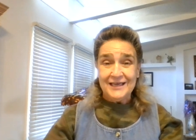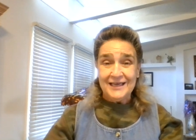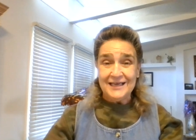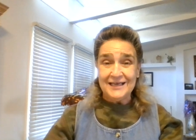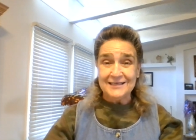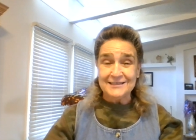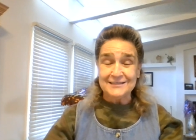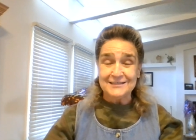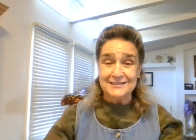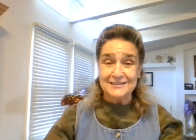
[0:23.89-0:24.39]

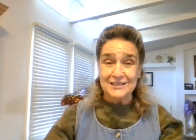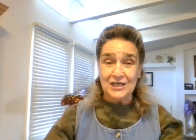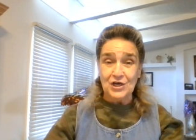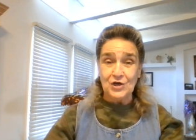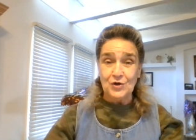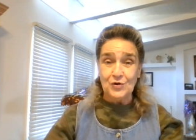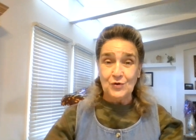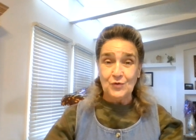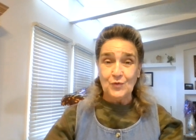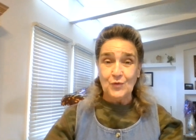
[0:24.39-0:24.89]
And
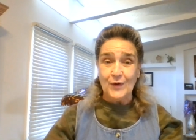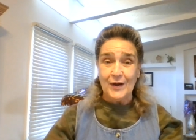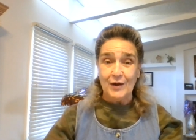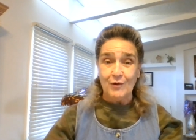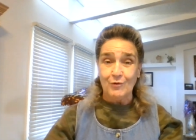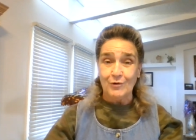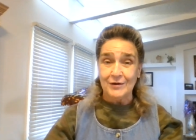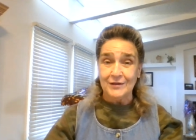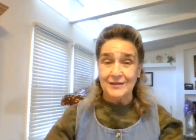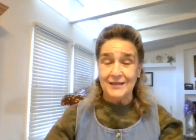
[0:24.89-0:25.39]
so we
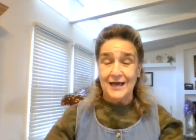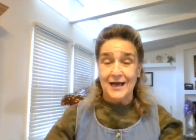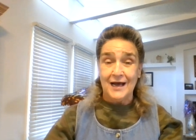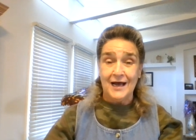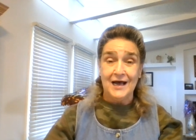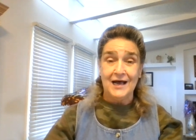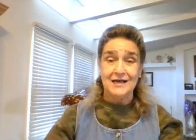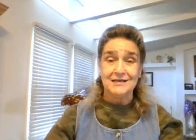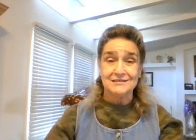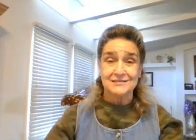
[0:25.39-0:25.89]
were in the
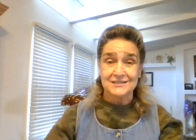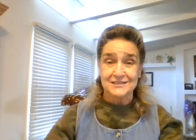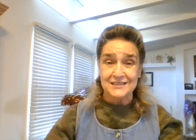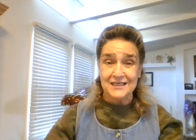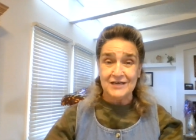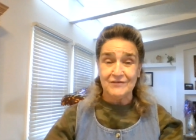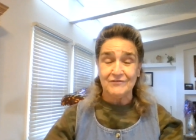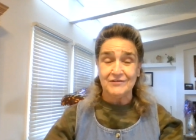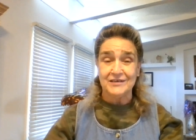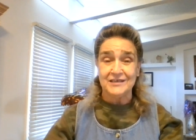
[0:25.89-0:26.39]
high
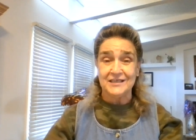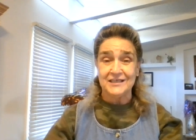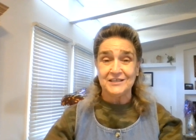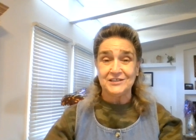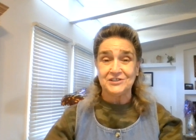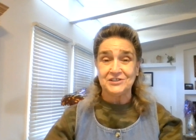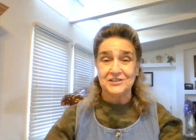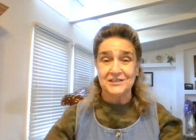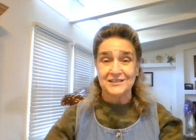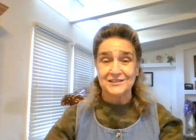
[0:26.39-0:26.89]

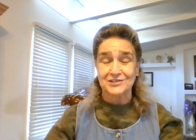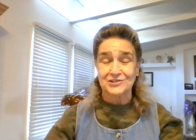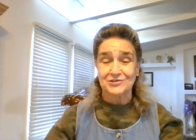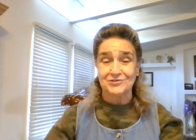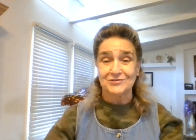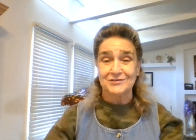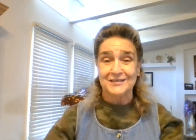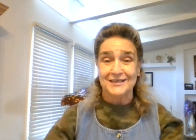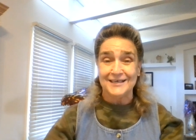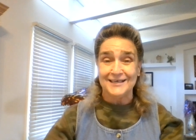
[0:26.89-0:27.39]
70s
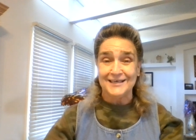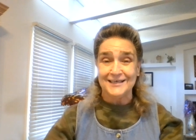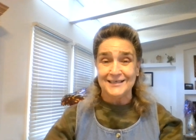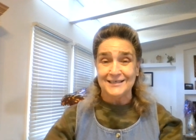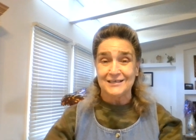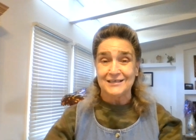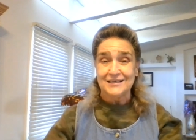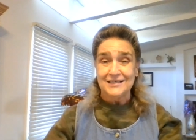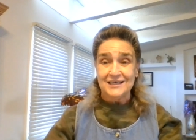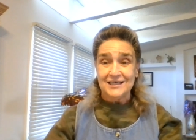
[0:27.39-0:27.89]
yesterday
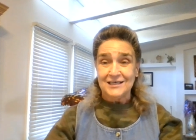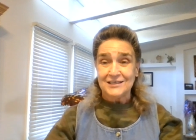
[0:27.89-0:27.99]
and